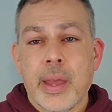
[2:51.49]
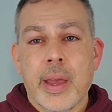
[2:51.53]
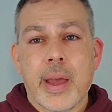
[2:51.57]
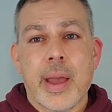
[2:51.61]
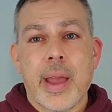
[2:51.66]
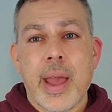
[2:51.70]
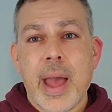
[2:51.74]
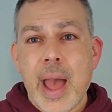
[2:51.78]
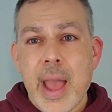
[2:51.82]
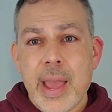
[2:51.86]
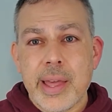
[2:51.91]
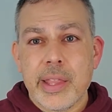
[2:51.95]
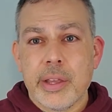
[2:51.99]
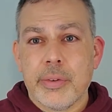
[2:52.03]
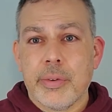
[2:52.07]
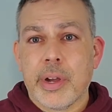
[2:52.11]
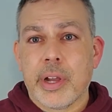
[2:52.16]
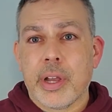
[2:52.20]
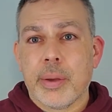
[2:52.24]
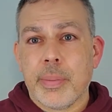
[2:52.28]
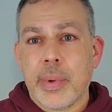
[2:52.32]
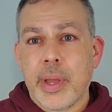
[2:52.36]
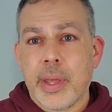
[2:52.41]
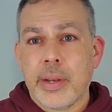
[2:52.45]
I highly
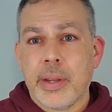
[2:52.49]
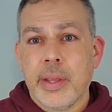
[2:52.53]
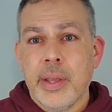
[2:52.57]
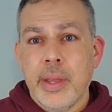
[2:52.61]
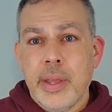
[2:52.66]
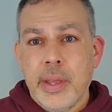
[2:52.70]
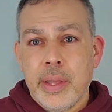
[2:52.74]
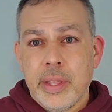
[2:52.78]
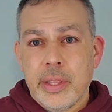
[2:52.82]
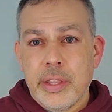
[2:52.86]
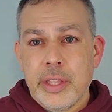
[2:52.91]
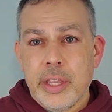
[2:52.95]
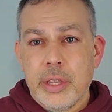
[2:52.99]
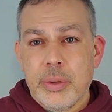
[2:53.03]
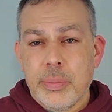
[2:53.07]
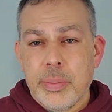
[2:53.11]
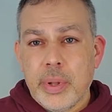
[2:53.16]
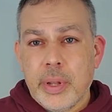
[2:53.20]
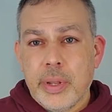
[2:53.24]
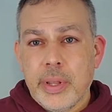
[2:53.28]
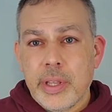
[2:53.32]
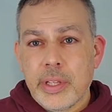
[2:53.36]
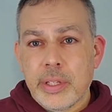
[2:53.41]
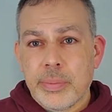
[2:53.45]
recommend that you
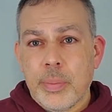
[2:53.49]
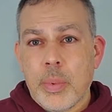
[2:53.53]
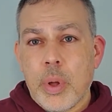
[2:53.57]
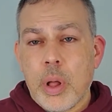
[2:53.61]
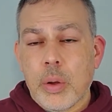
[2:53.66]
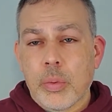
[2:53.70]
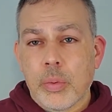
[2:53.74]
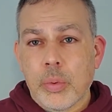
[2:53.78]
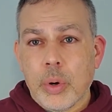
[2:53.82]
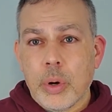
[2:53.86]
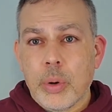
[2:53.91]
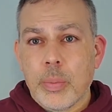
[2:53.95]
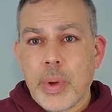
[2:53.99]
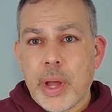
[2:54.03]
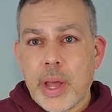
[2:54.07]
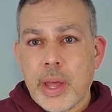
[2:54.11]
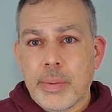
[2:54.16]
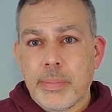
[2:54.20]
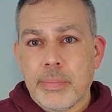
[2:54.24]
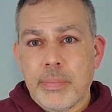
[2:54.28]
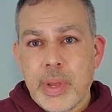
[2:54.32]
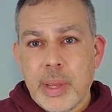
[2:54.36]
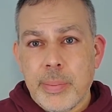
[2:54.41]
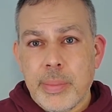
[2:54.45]
build a small robot,
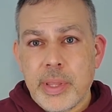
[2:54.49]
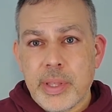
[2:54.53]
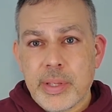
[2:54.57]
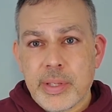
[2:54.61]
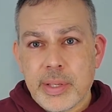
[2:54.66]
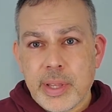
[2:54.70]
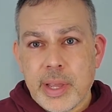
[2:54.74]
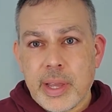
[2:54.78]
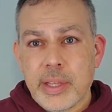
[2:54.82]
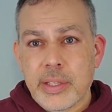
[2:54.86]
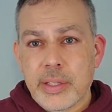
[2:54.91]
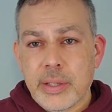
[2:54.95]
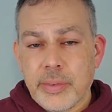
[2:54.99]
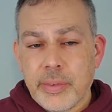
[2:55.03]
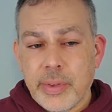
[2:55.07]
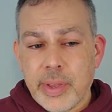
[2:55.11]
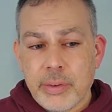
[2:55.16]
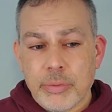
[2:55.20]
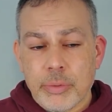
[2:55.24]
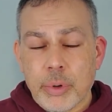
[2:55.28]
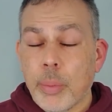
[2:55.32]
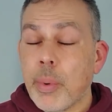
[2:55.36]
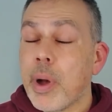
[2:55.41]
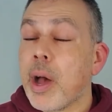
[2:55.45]
maybe the size of a
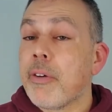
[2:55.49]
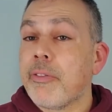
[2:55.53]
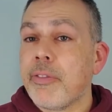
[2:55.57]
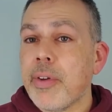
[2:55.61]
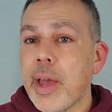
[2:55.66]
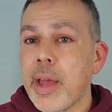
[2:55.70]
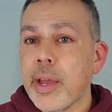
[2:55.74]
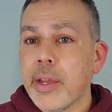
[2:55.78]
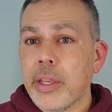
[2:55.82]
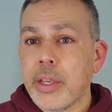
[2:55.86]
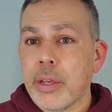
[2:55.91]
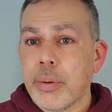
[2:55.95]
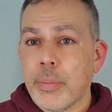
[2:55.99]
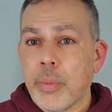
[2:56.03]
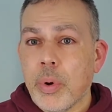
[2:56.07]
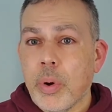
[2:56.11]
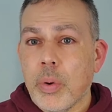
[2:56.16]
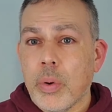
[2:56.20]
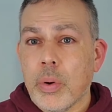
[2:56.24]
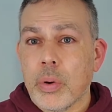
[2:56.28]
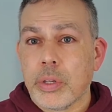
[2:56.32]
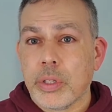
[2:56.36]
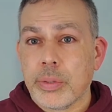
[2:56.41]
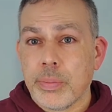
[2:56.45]
robot vacuum
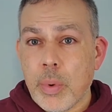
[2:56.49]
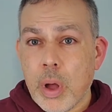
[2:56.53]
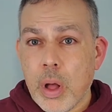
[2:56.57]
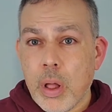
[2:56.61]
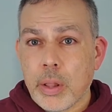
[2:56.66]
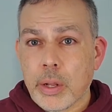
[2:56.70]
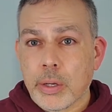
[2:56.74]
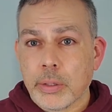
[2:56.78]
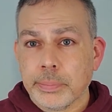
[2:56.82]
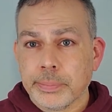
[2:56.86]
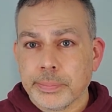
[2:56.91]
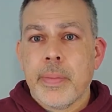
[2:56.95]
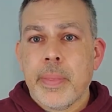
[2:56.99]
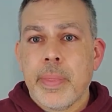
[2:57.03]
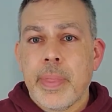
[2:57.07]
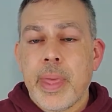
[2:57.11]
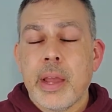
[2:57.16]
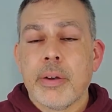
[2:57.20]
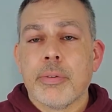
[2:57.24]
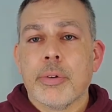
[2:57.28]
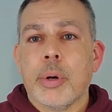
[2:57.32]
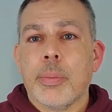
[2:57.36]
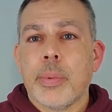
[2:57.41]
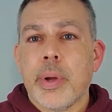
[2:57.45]
or smaller.
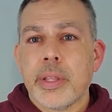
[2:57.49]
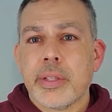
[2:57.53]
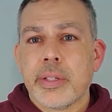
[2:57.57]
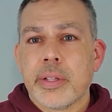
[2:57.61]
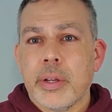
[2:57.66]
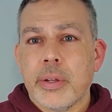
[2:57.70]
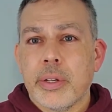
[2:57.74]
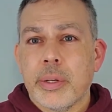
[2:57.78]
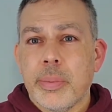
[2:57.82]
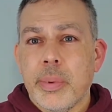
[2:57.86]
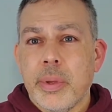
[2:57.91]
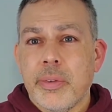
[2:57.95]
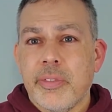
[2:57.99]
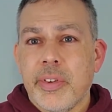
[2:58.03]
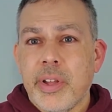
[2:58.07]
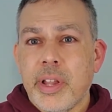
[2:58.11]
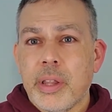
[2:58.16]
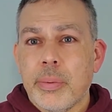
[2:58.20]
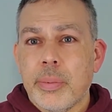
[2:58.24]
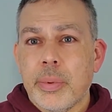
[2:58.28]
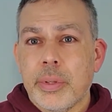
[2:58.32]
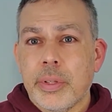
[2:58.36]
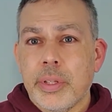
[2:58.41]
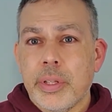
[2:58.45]
That robot's going to be
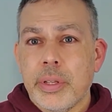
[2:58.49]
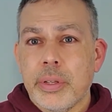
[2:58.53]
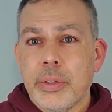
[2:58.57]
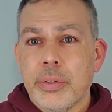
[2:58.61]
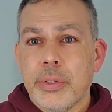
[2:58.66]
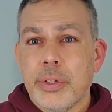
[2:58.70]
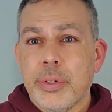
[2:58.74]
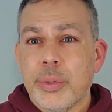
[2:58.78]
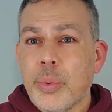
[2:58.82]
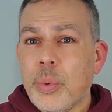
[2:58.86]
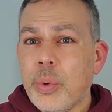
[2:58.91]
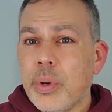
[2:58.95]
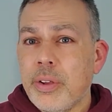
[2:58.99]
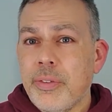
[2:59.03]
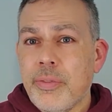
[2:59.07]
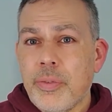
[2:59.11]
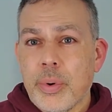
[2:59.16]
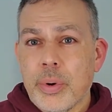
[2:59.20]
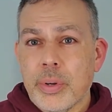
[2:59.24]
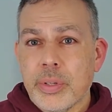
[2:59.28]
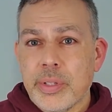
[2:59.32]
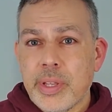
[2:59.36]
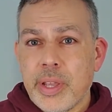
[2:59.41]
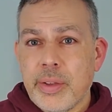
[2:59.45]
available to you
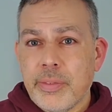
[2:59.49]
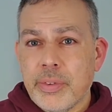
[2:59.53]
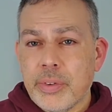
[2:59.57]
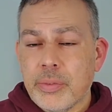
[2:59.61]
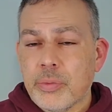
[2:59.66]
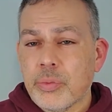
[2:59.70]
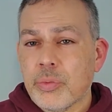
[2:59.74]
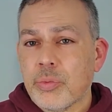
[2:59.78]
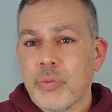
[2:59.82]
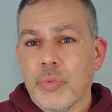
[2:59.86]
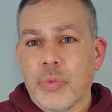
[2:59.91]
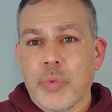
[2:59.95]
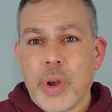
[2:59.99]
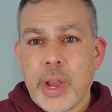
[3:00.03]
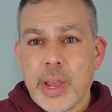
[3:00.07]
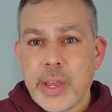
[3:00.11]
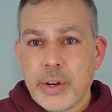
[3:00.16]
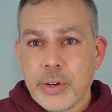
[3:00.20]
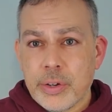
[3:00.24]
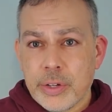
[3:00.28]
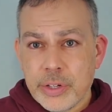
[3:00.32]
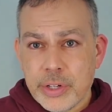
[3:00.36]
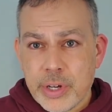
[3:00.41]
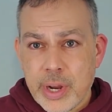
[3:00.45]
24 7, rain
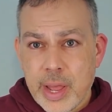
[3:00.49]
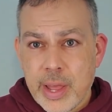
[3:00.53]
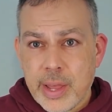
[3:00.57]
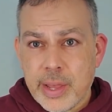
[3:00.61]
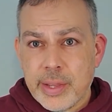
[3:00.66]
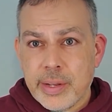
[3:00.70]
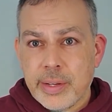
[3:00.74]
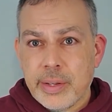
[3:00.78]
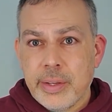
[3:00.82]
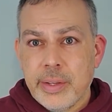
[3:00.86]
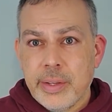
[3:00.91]
or shine.